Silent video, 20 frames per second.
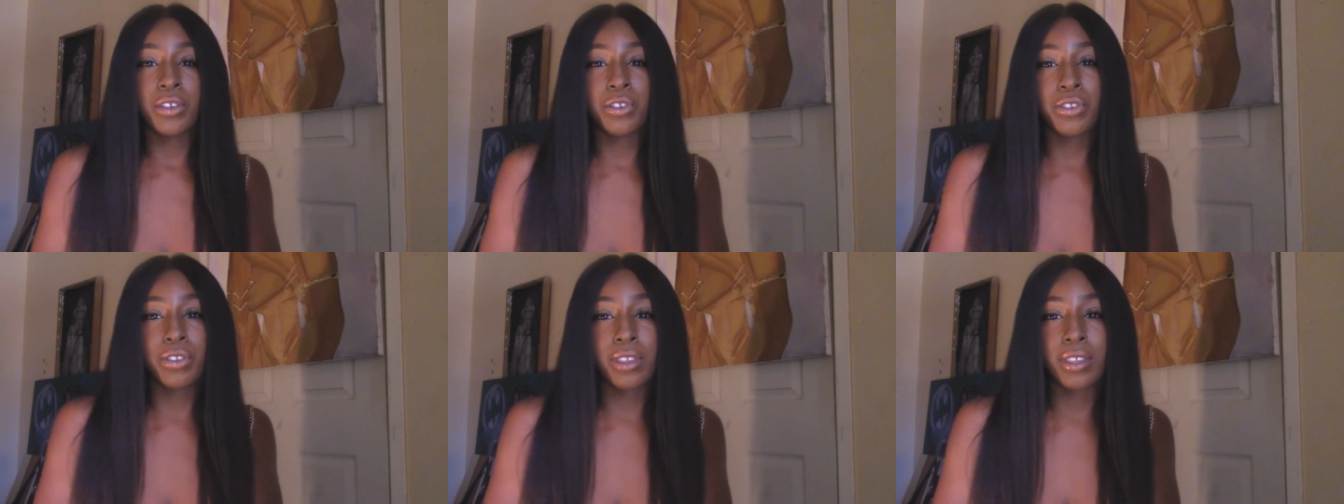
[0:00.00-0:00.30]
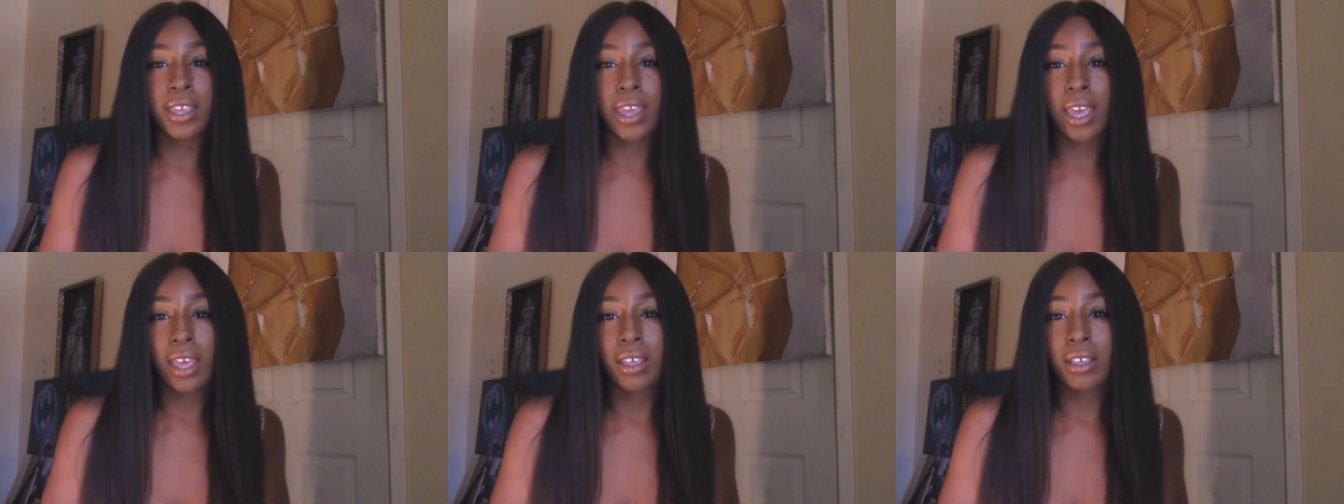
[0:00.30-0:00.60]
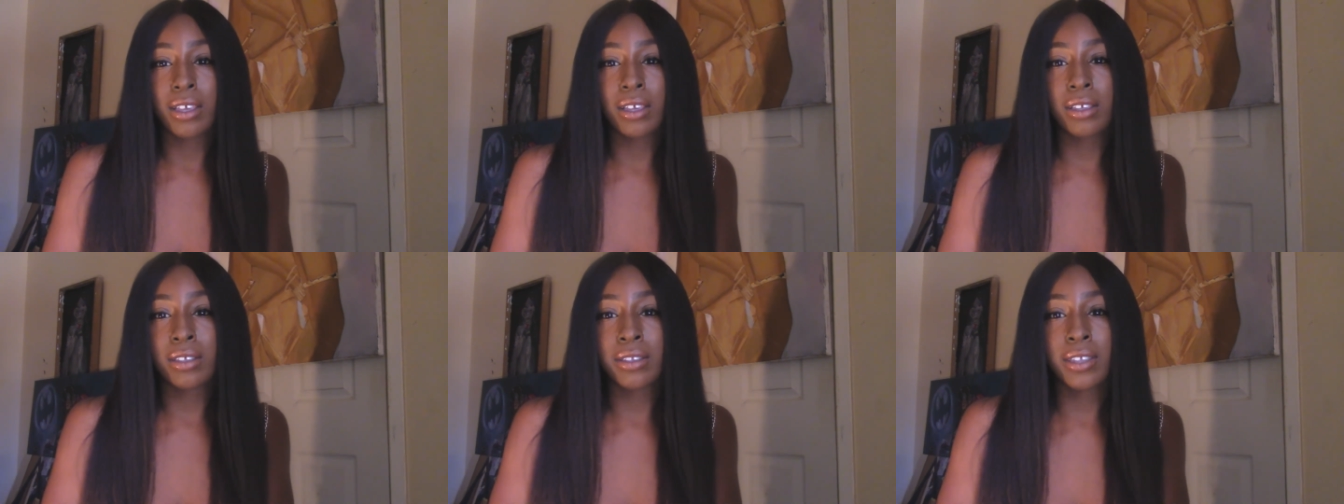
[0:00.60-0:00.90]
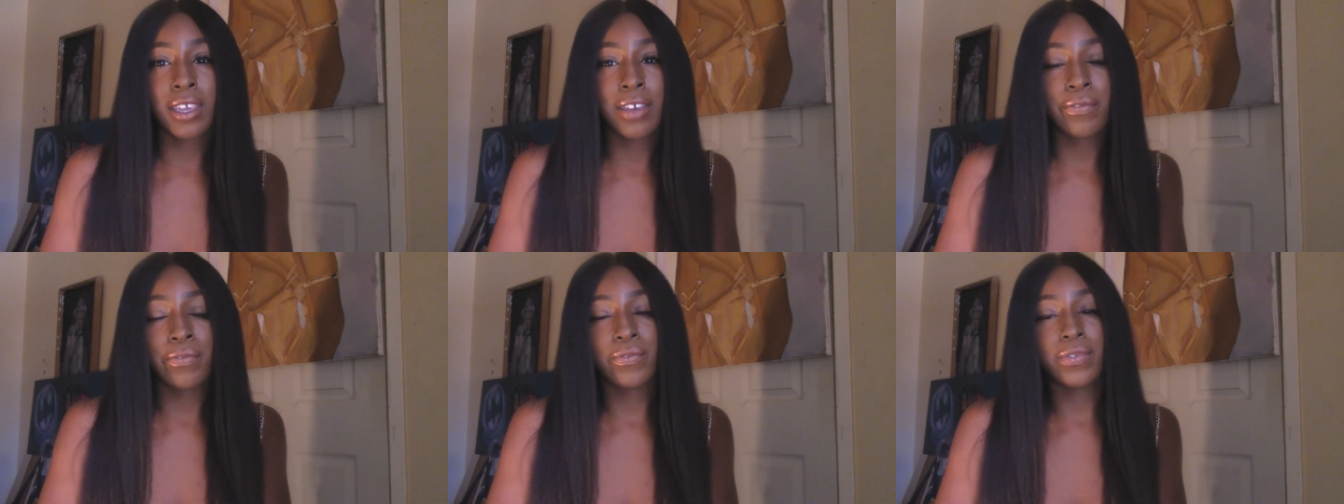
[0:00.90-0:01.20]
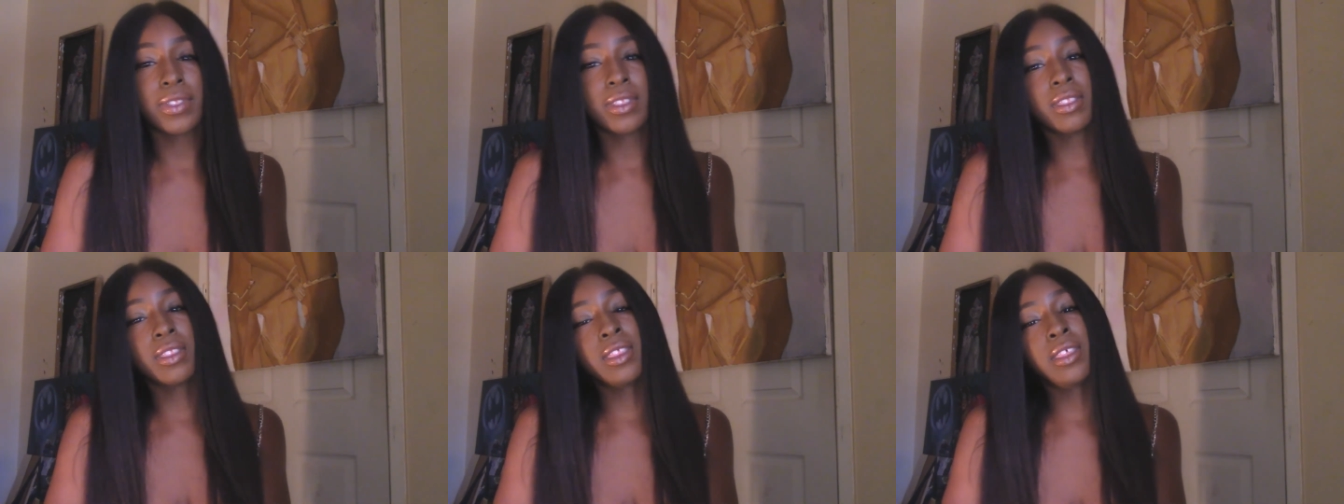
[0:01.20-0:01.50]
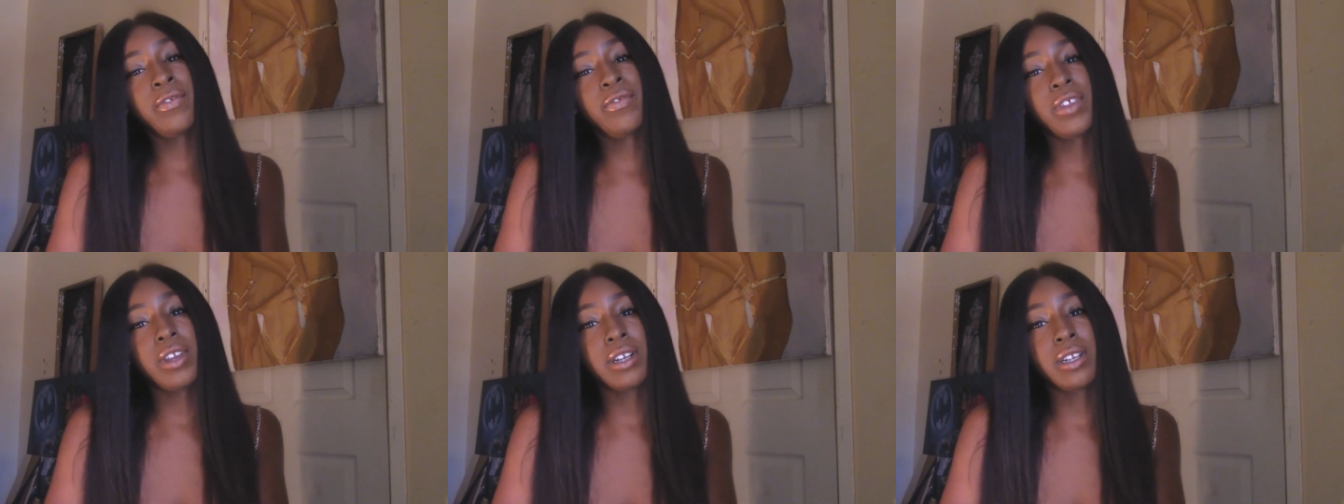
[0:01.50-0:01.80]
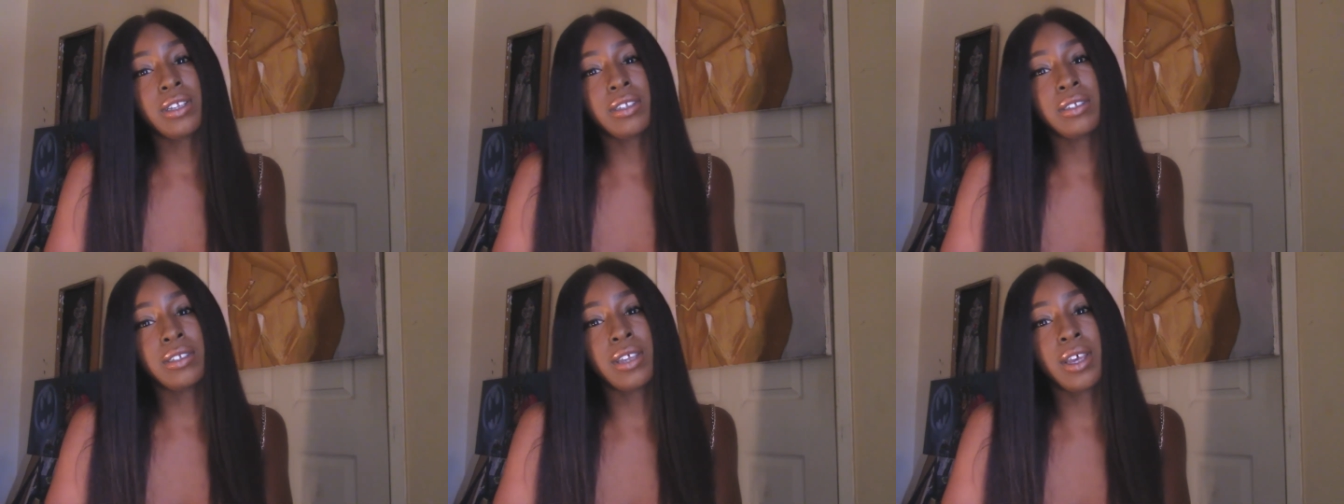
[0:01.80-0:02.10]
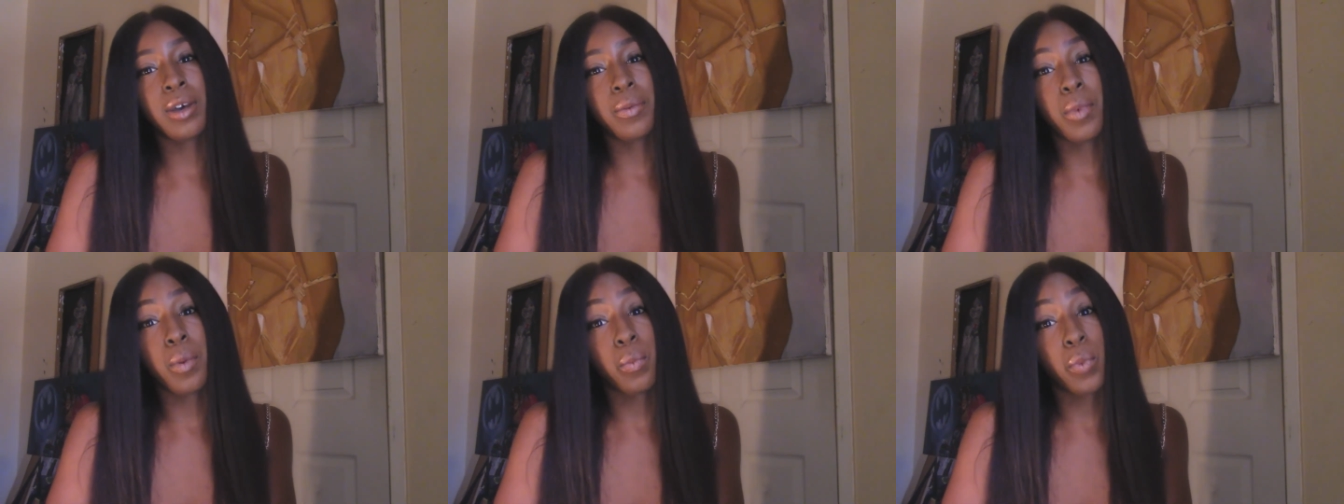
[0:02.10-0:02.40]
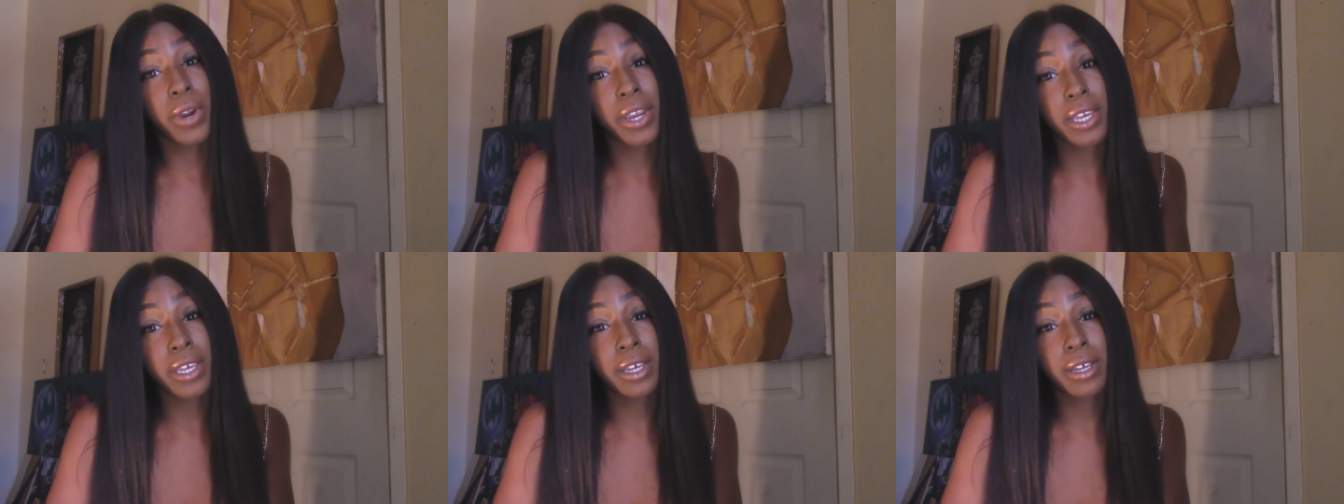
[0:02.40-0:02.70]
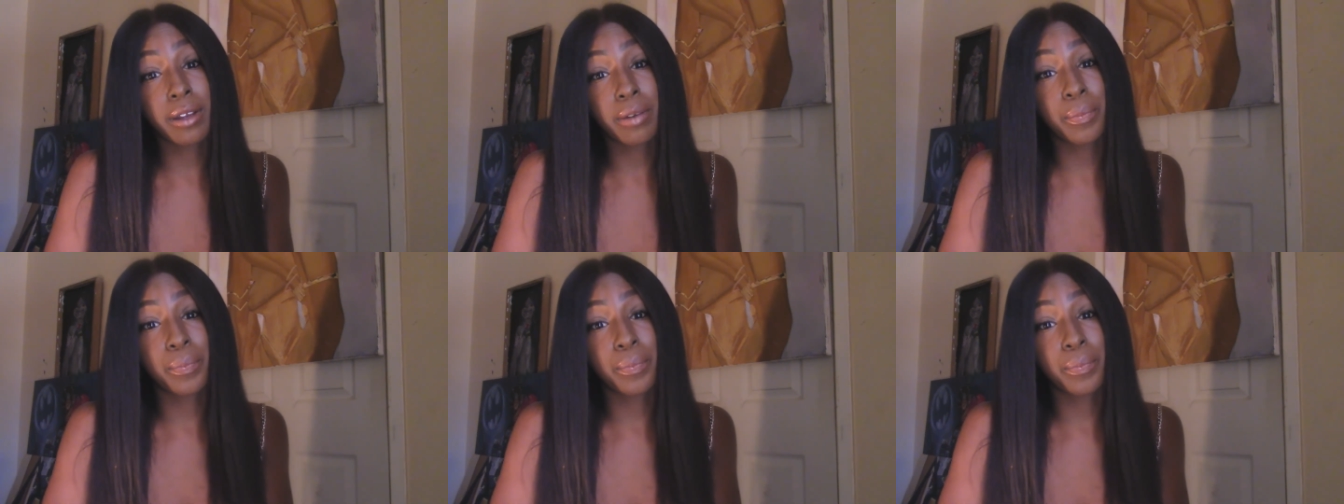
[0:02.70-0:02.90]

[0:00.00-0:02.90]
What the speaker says: If there is a breakup,